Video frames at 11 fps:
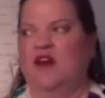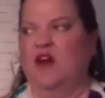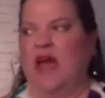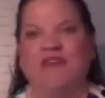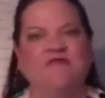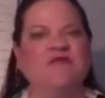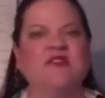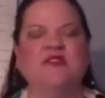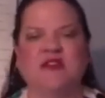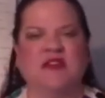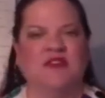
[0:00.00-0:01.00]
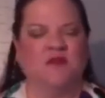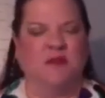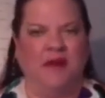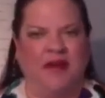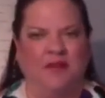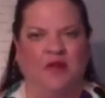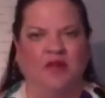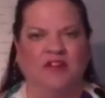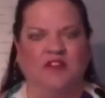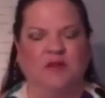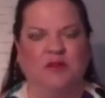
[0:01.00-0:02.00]
everything in the Bible
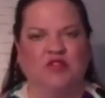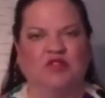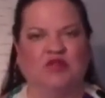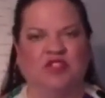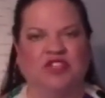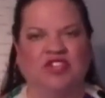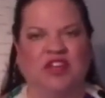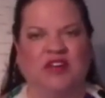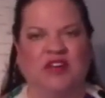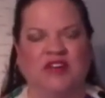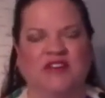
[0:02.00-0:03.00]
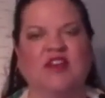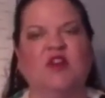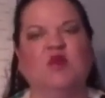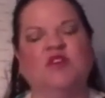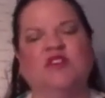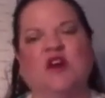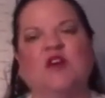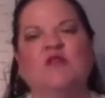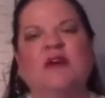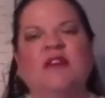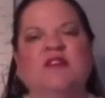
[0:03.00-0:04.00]
and spiritual teaching, is we
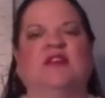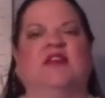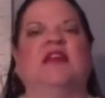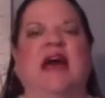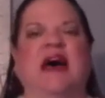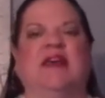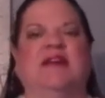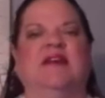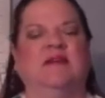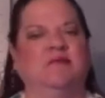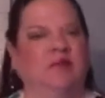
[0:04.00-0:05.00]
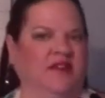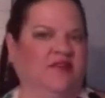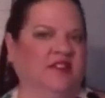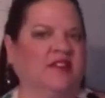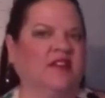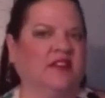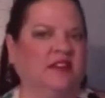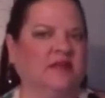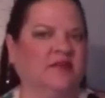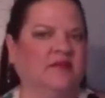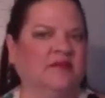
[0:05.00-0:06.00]
start by looking at it
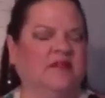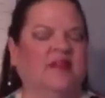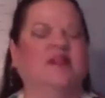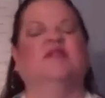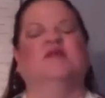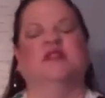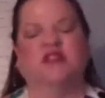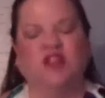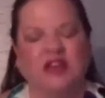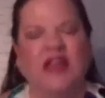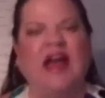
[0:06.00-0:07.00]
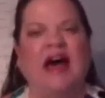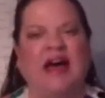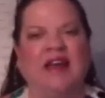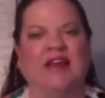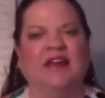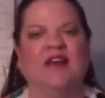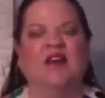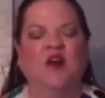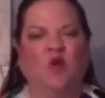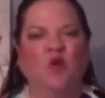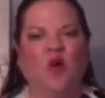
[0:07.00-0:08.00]
metaphysically. We look at it,
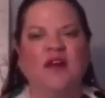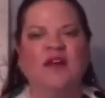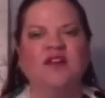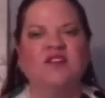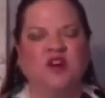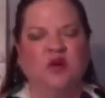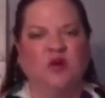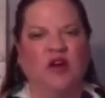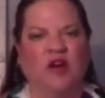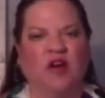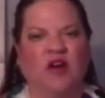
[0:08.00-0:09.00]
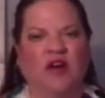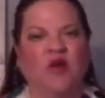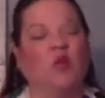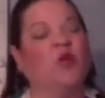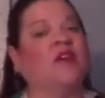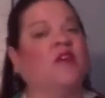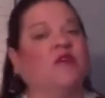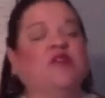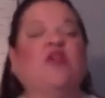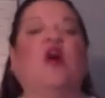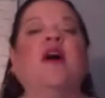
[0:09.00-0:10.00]
what is going on with our
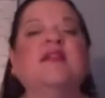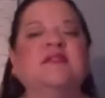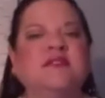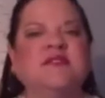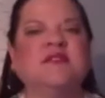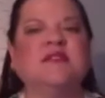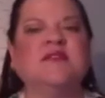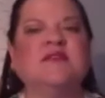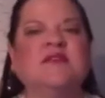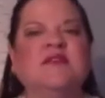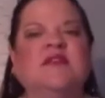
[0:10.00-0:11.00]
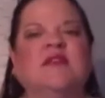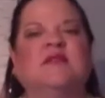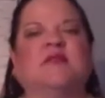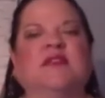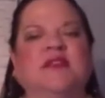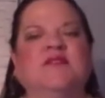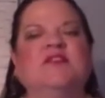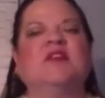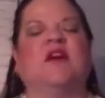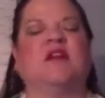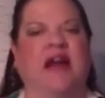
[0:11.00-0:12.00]
thoughts, our
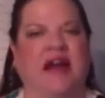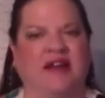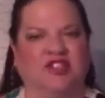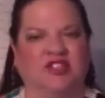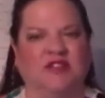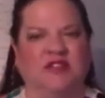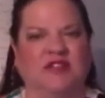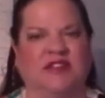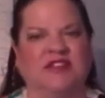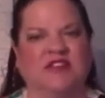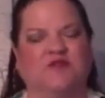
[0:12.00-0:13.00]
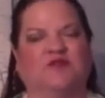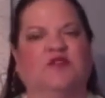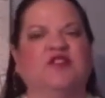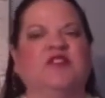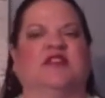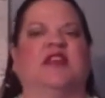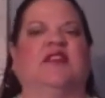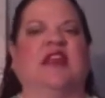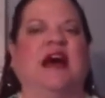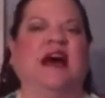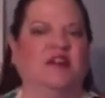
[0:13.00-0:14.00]
beliefs, our actions. That's the first thing
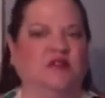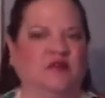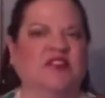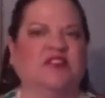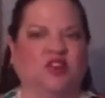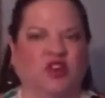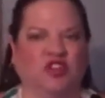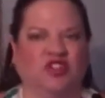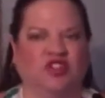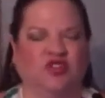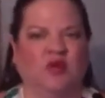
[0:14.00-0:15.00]
that I always look to.